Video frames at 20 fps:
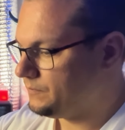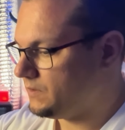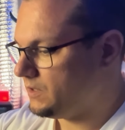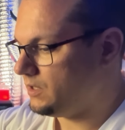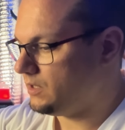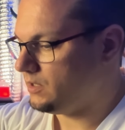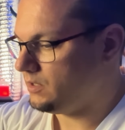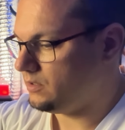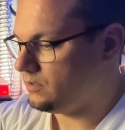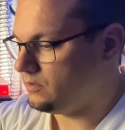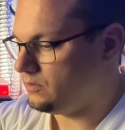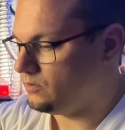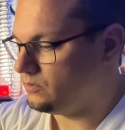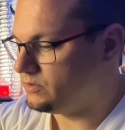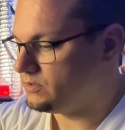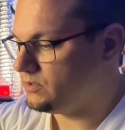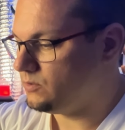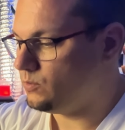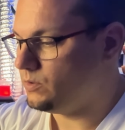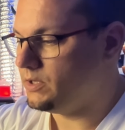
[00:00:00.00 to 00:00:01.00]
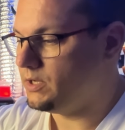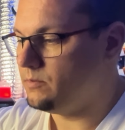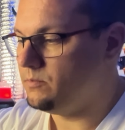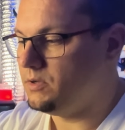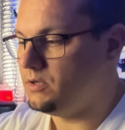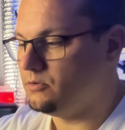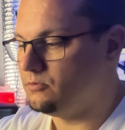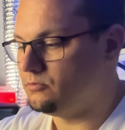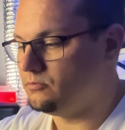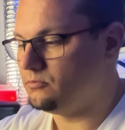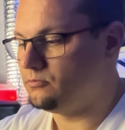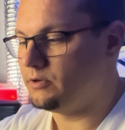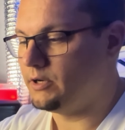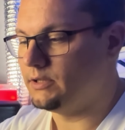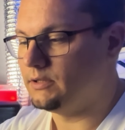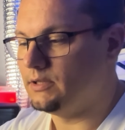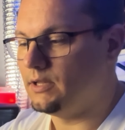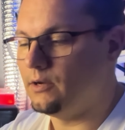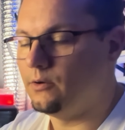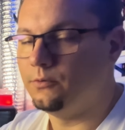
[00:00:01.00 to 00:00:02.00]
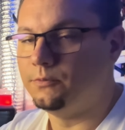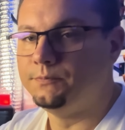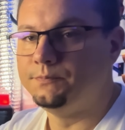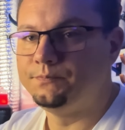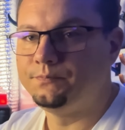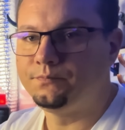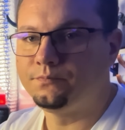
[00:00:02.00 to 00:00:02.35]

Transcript: and you'll see what I mean right now.